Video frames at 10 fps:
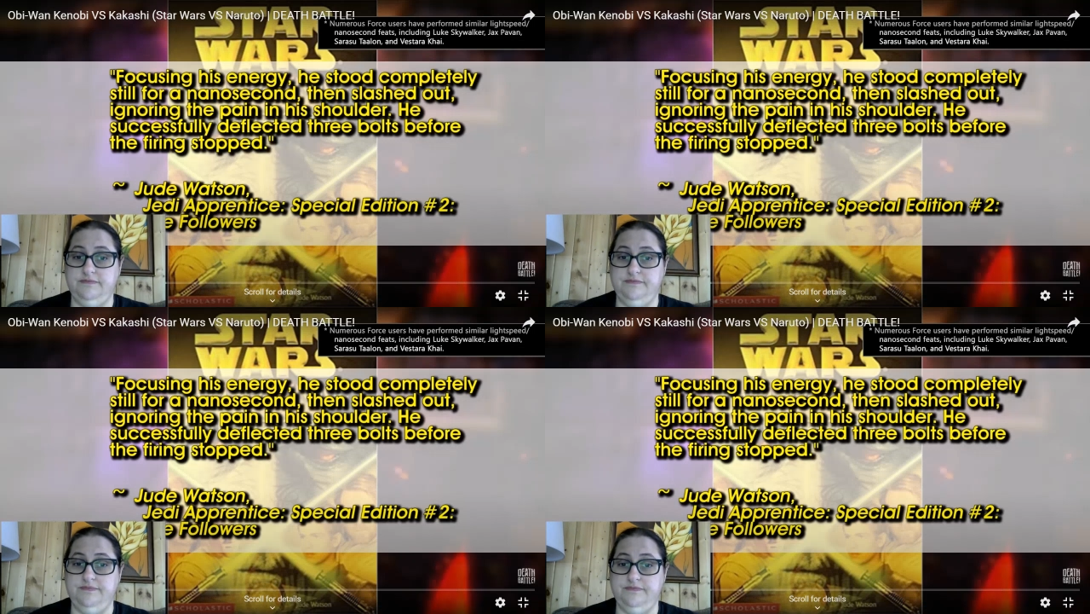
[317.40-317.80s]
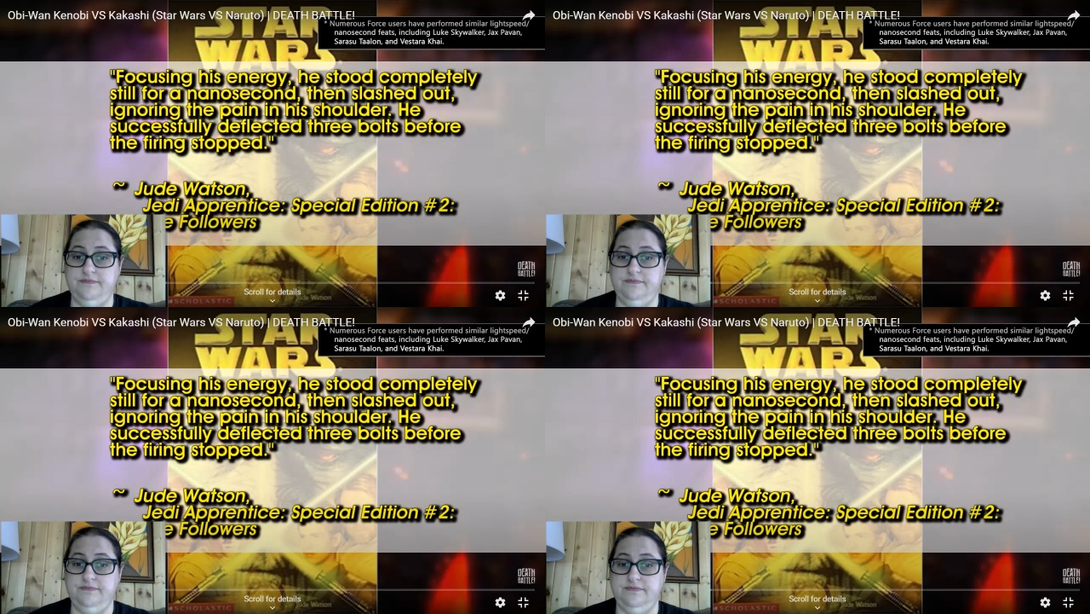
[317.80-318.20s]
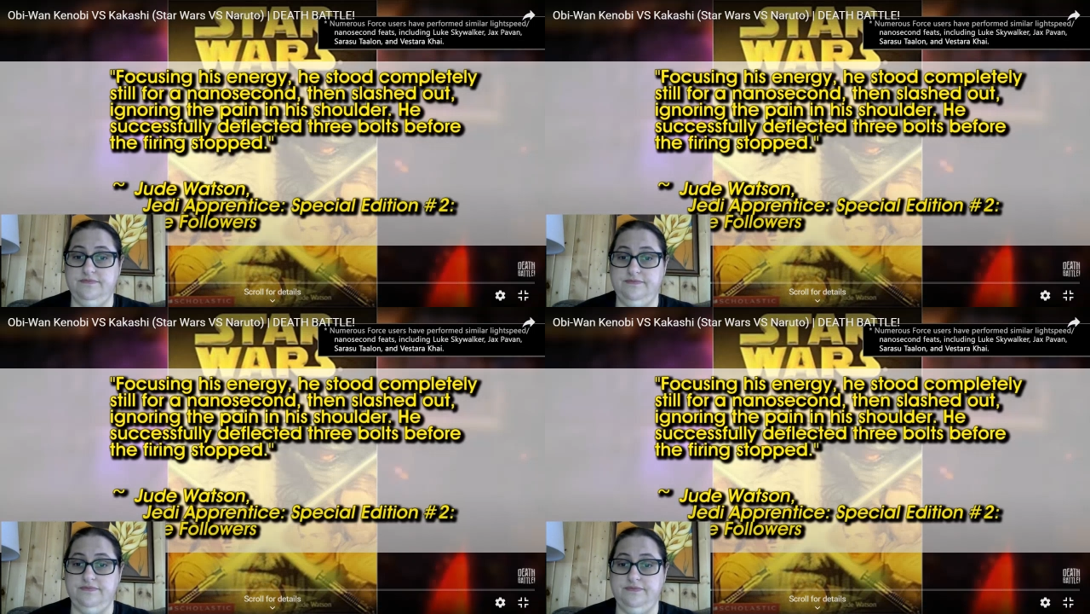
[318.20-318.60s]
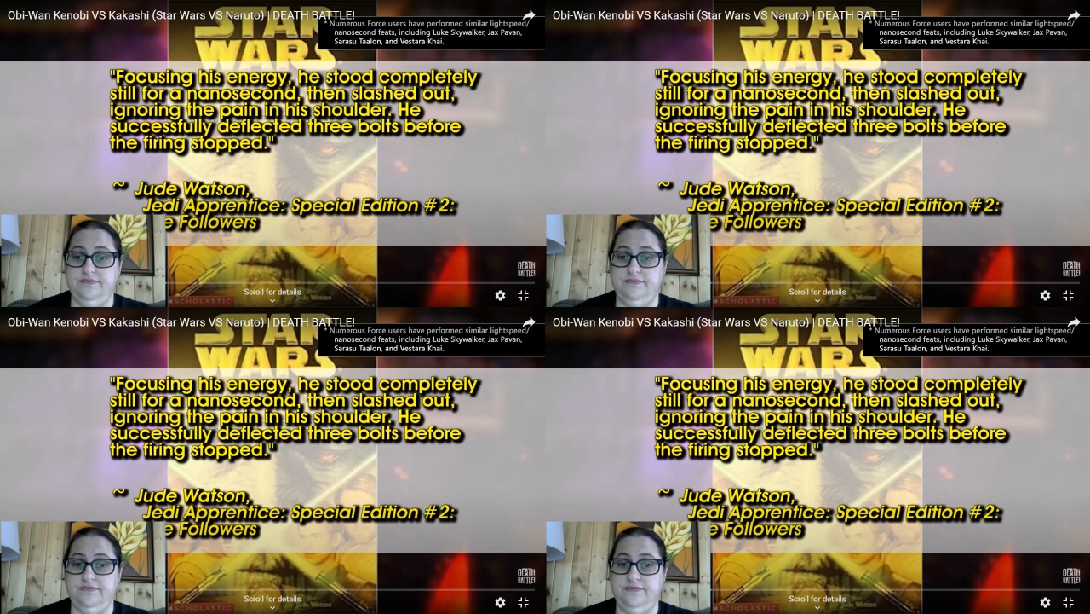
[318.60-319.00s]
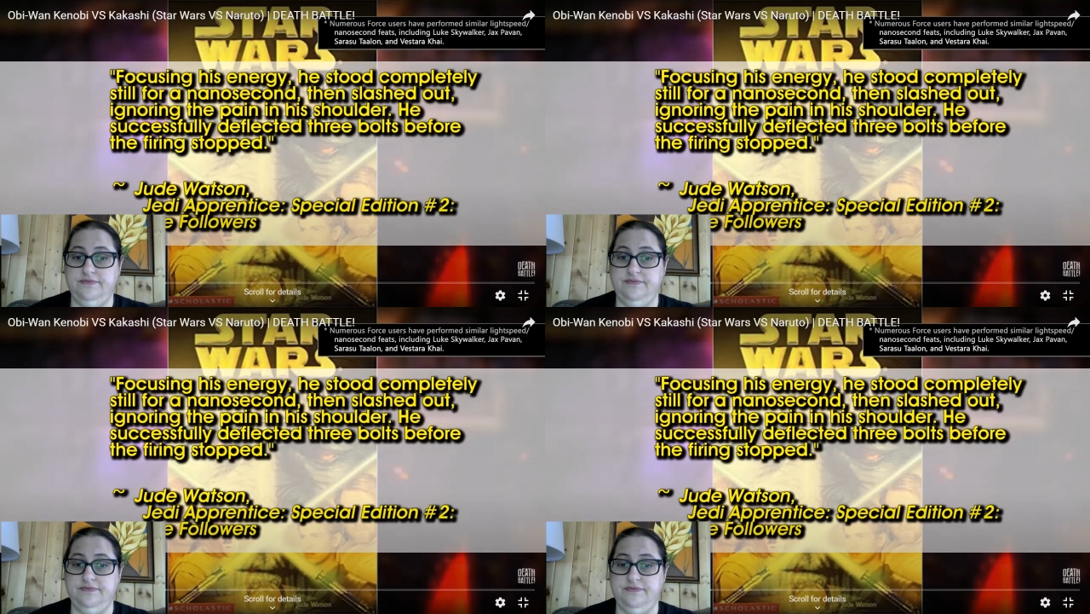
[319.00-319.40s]

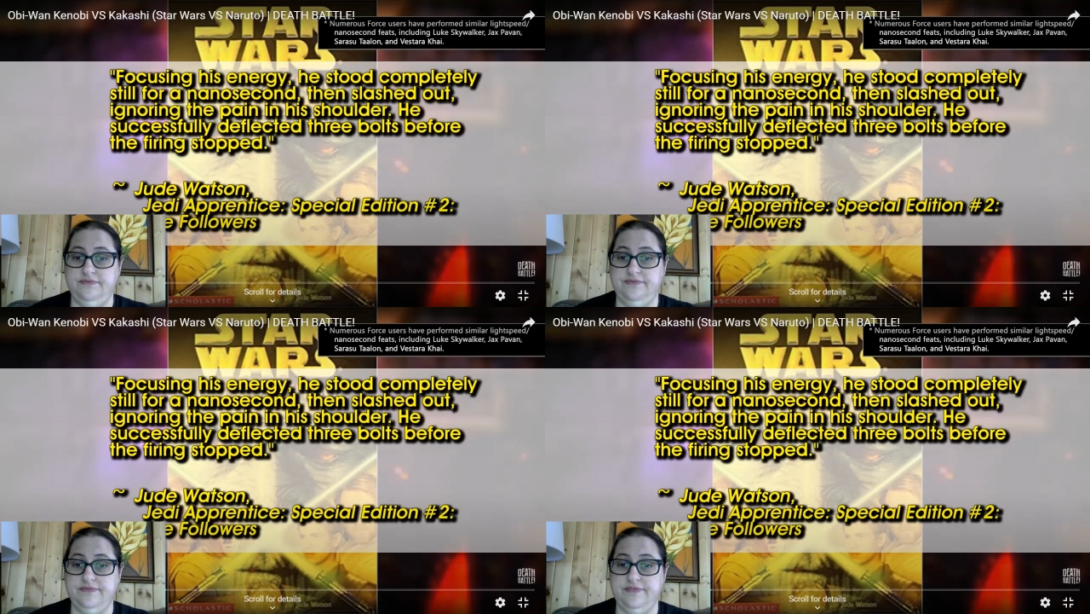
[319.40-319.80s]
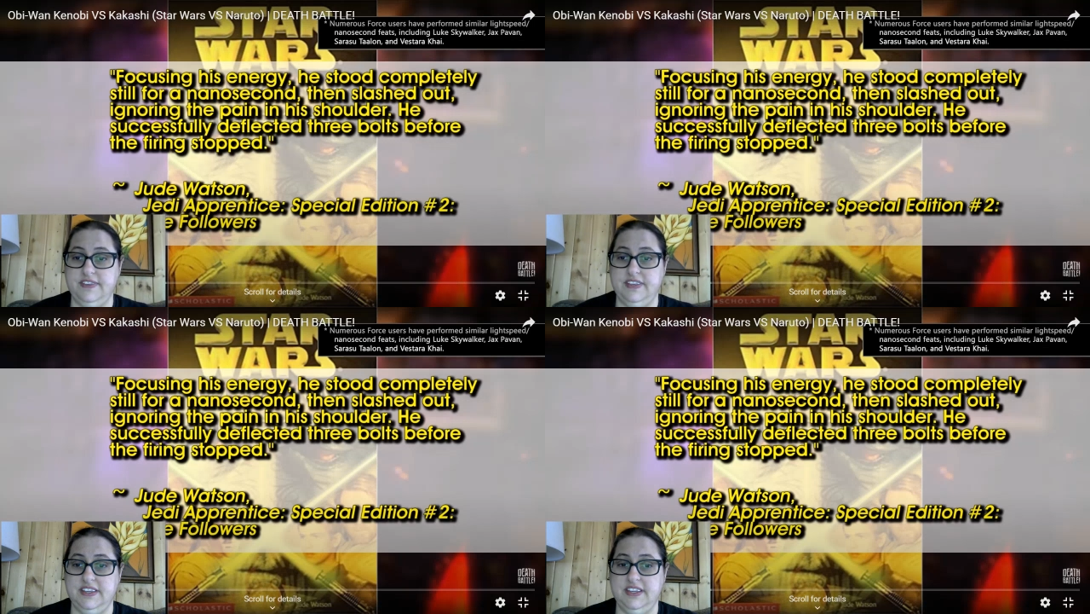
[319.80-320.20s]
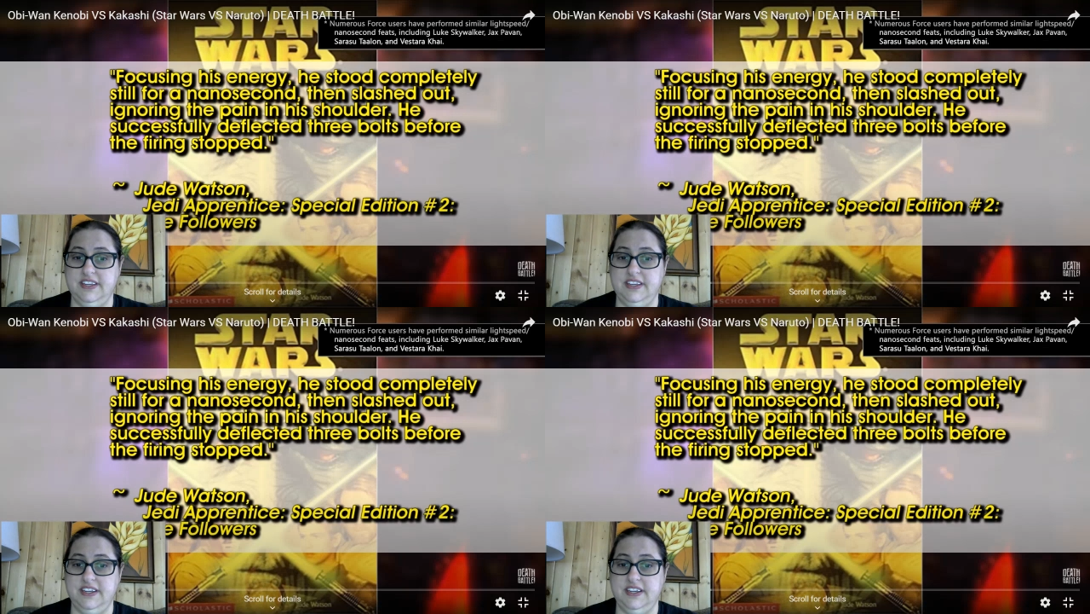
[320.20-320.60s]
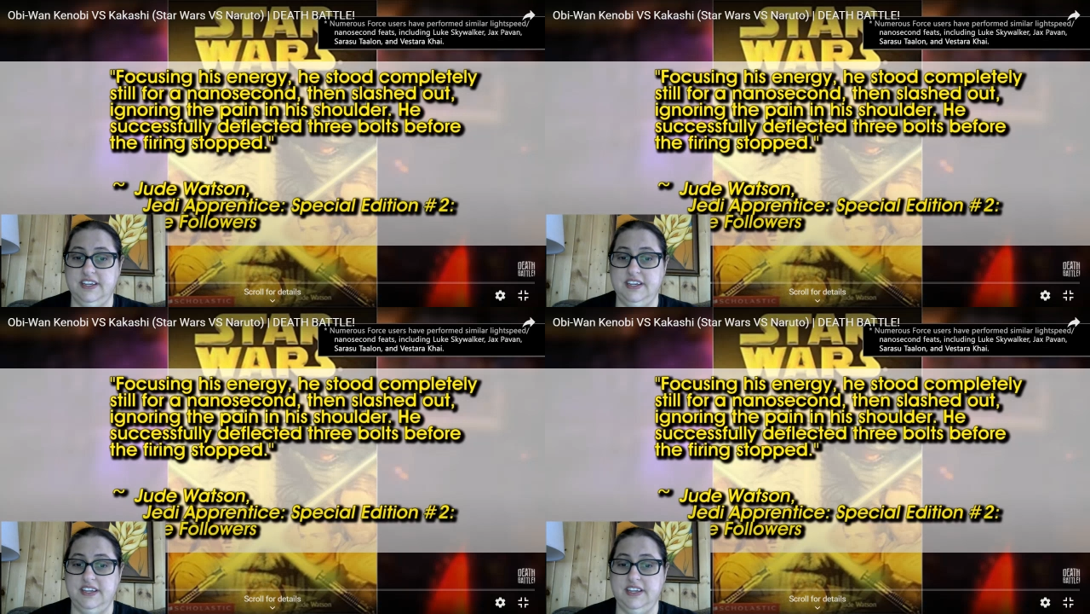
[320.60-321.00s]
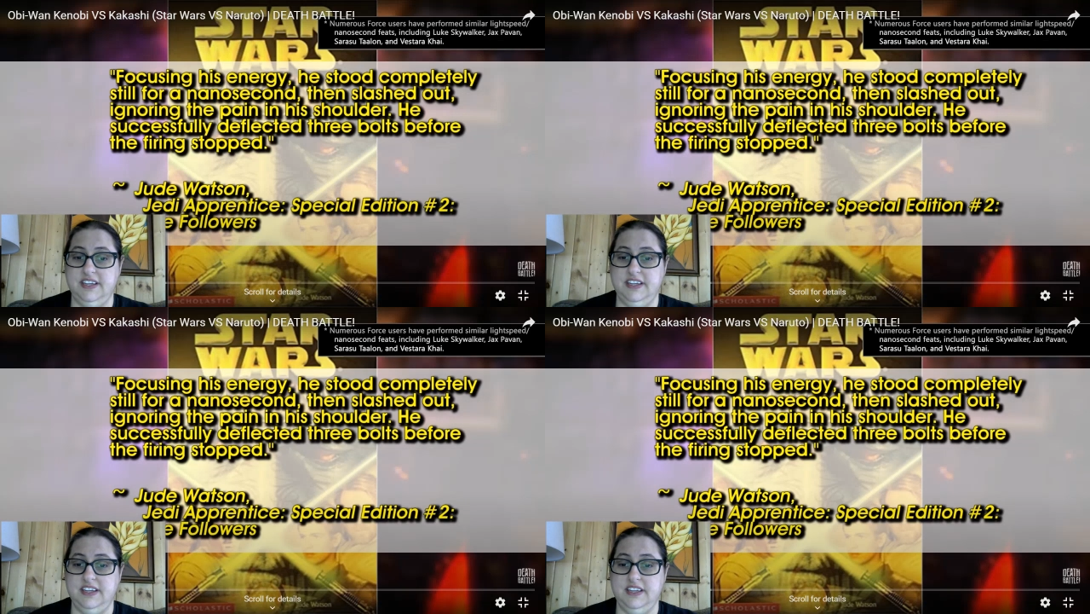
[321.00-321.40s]

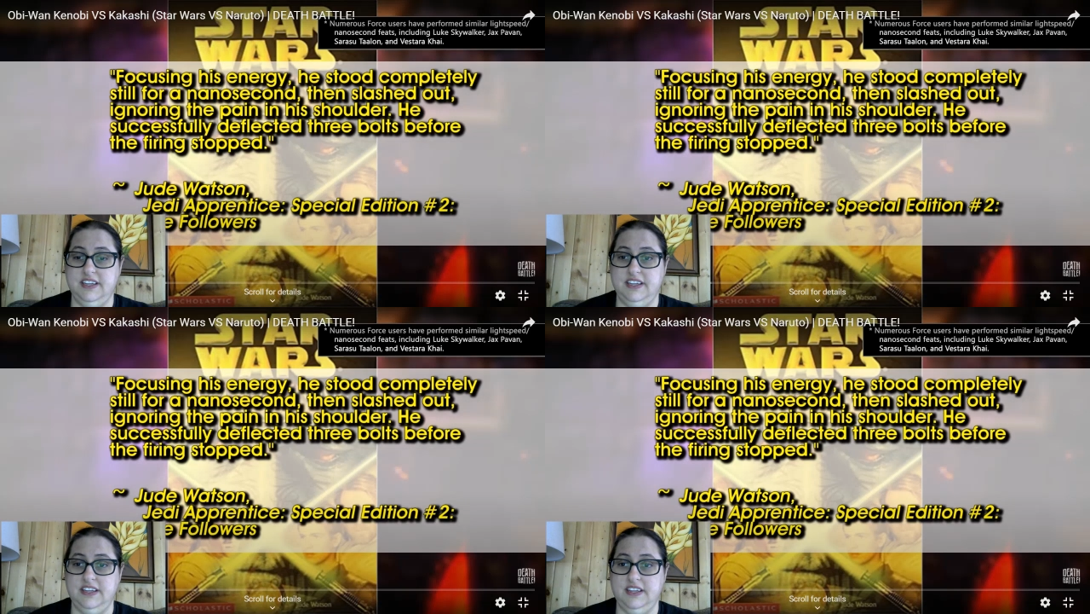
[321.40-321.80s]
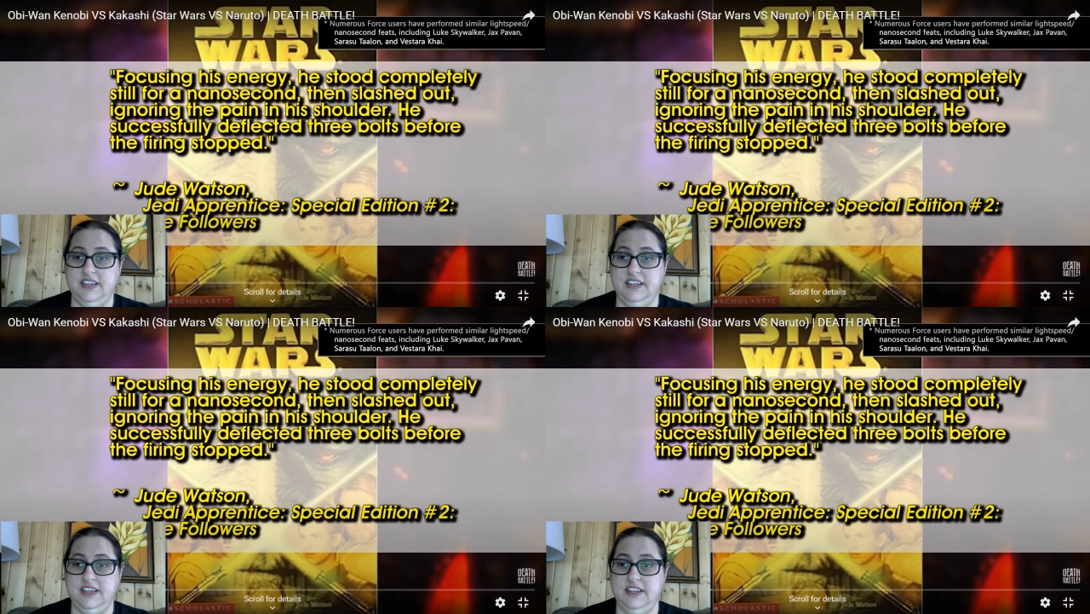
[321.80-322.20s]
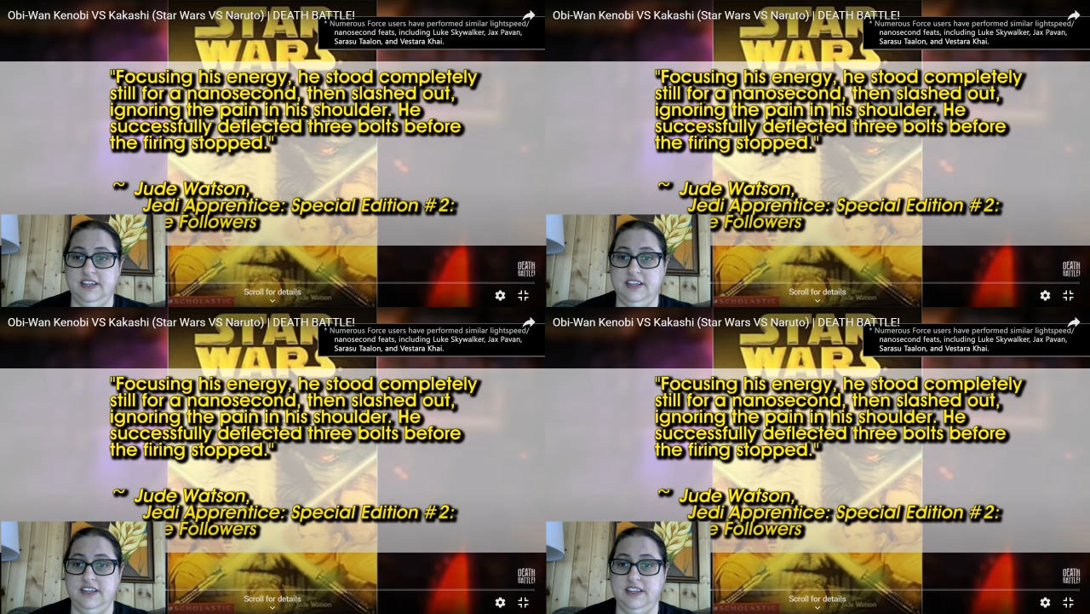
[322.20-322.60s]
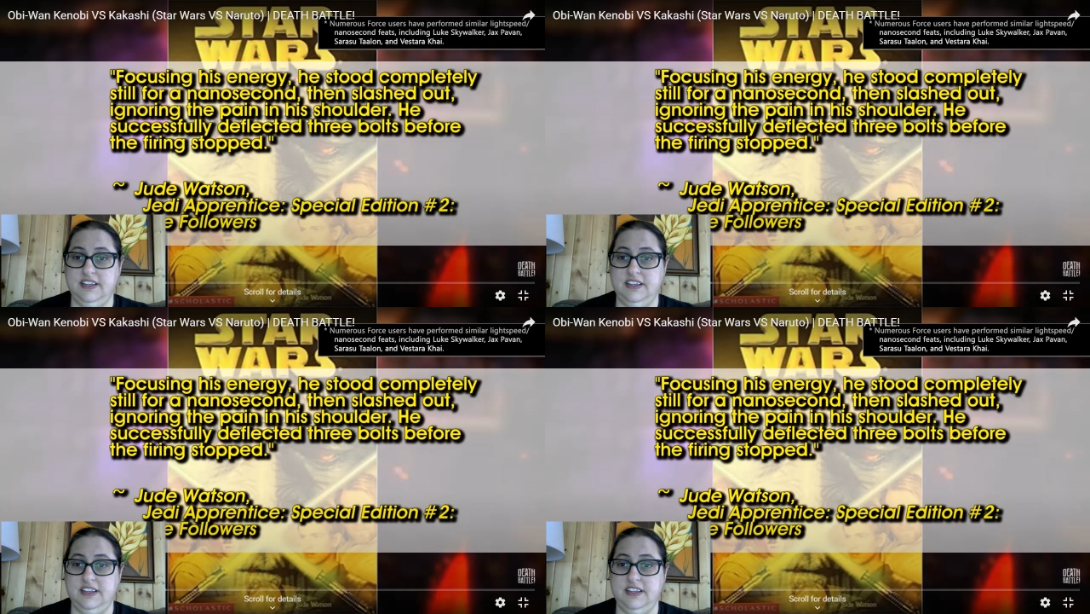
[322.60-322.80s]
Nobody speaks.